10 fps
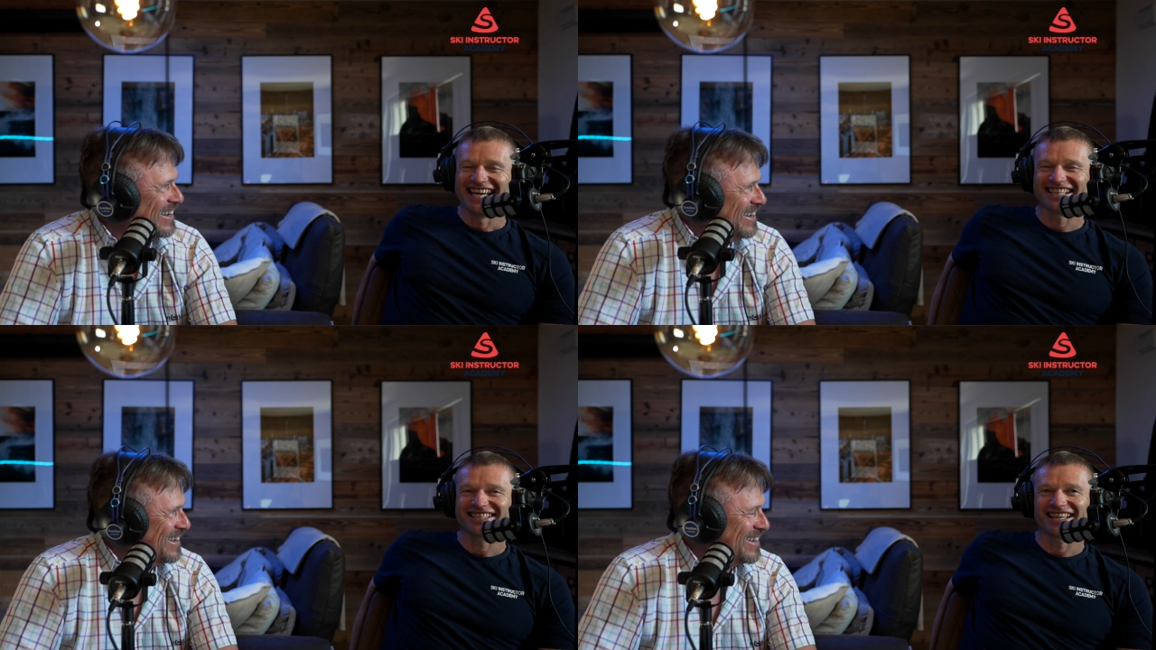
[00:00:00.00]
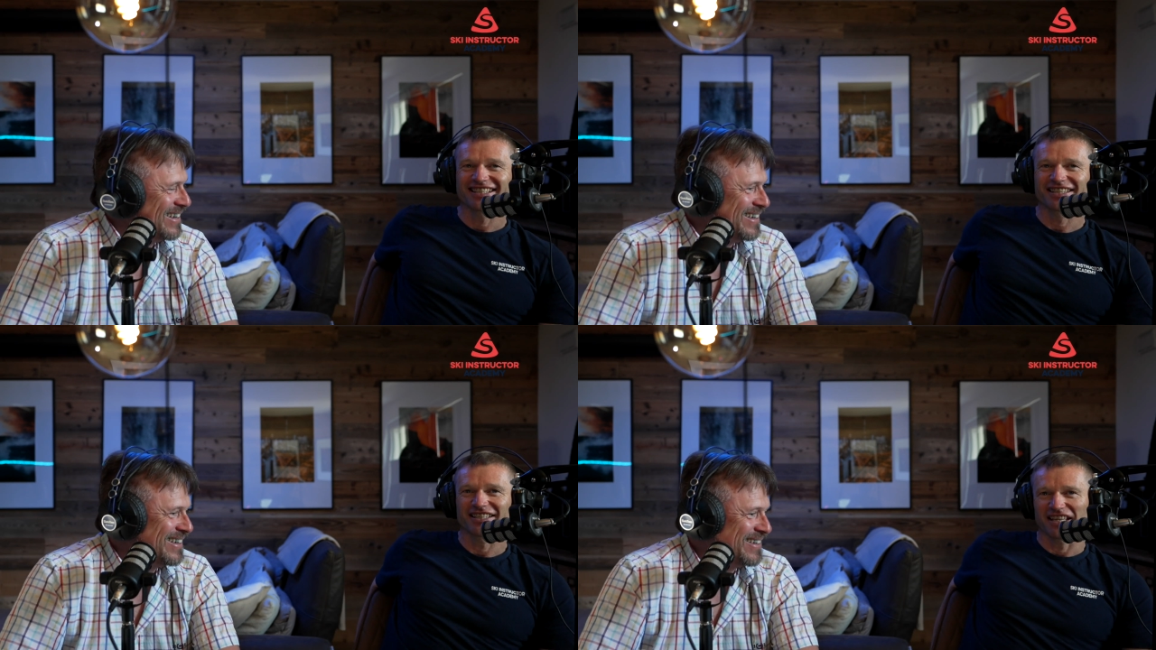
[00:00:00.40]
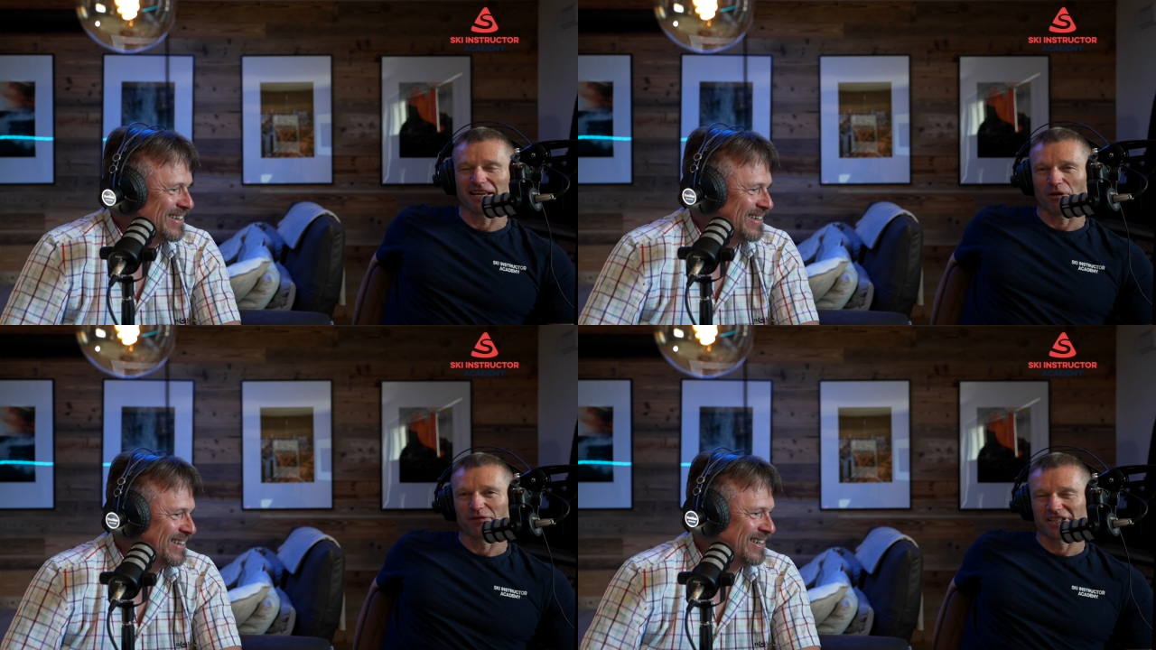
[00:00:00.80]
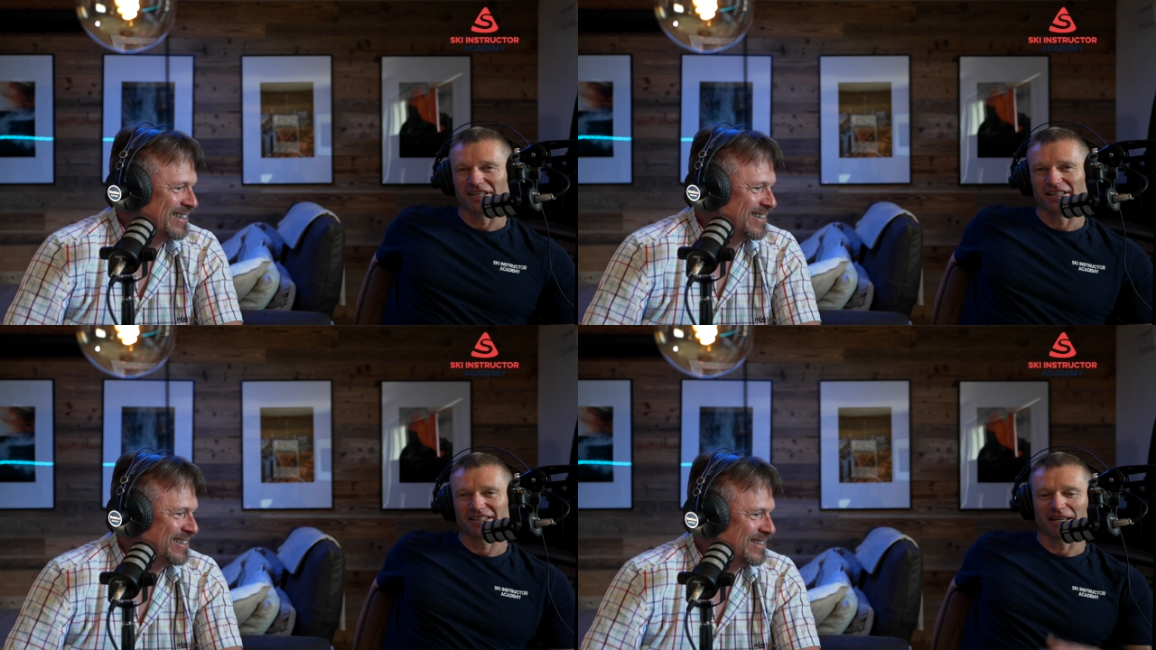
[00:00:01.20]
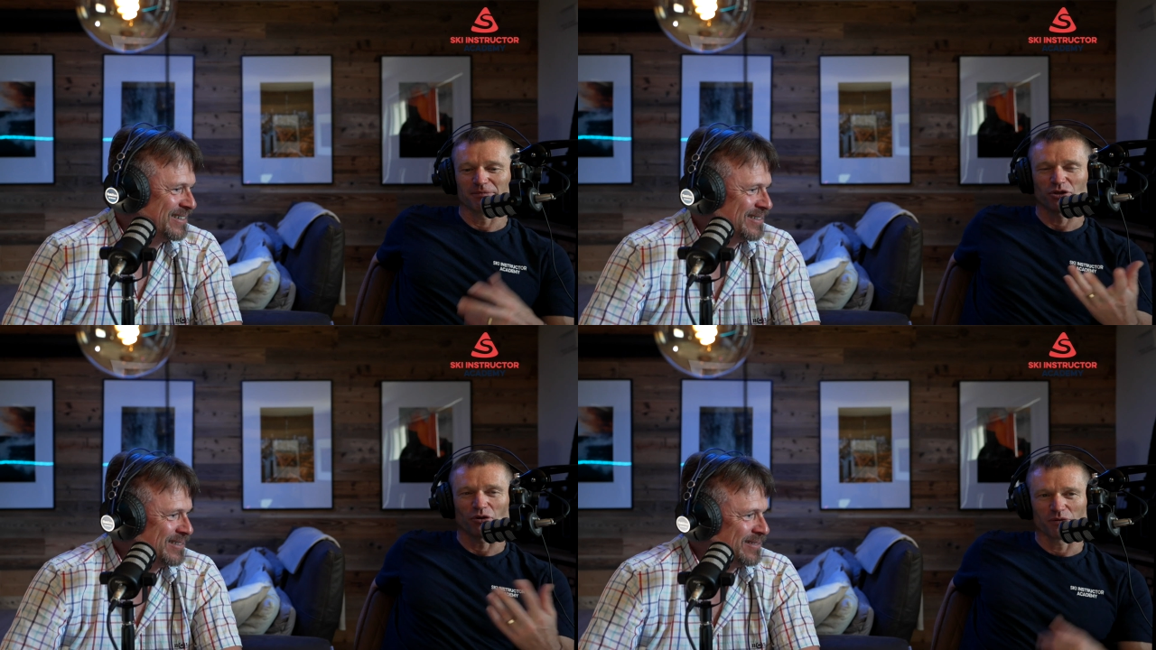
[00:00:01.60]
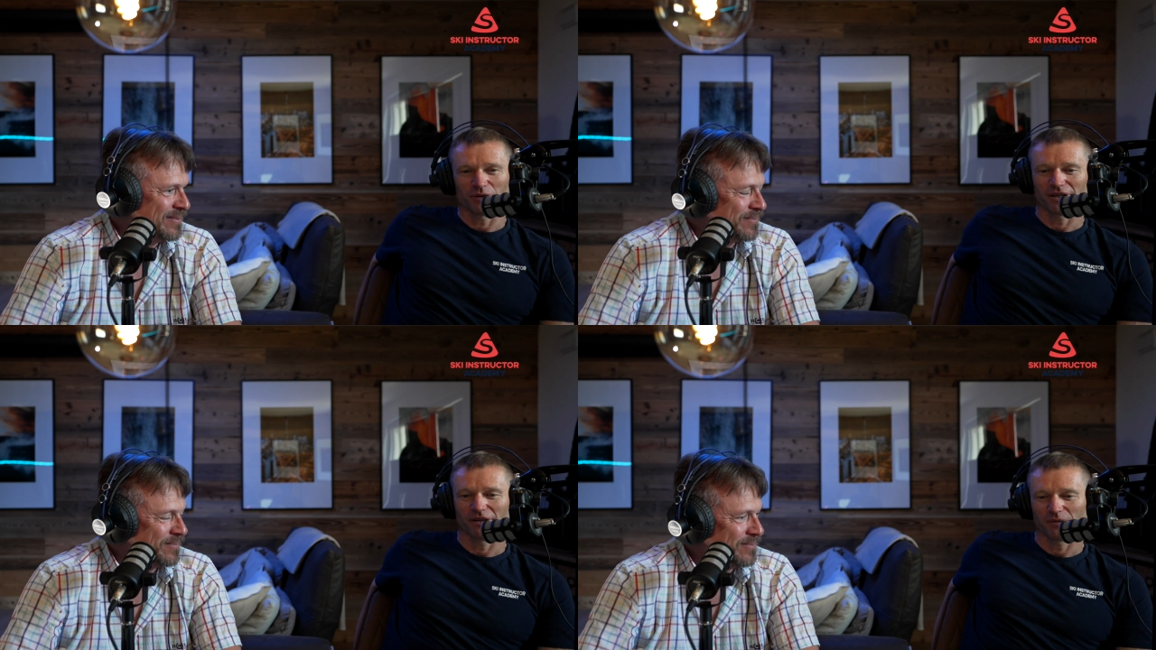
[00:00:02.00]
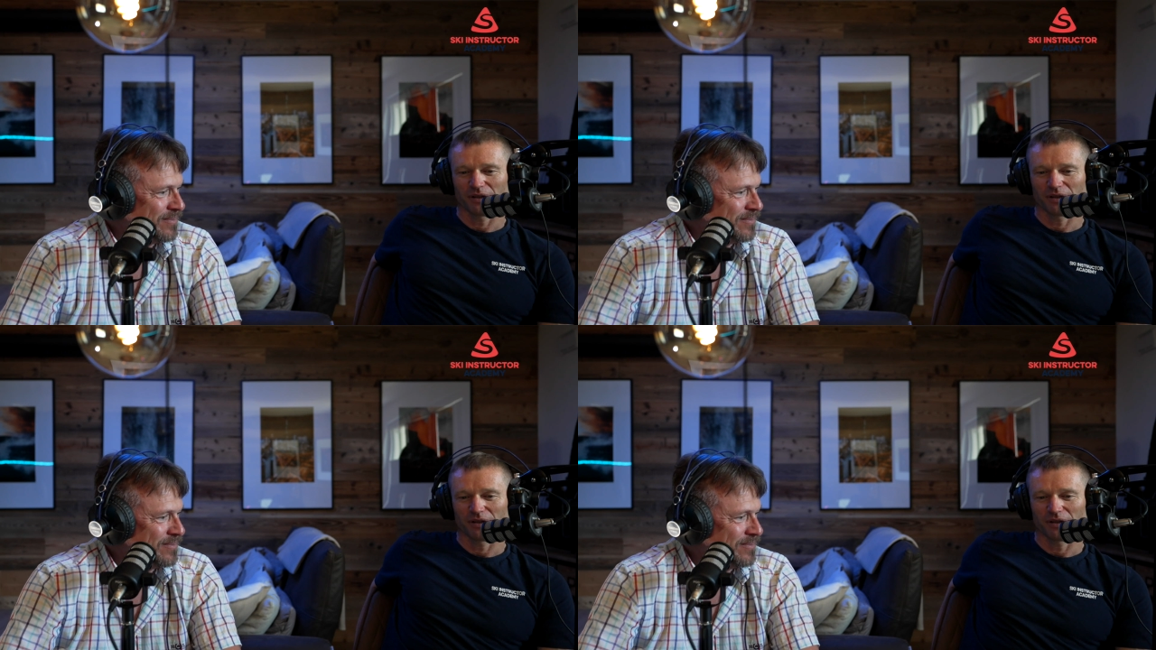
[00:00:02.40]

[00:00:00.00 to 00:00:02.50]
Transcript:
Speaker 1: and it's it's the same, obviously, the same story with the, uh,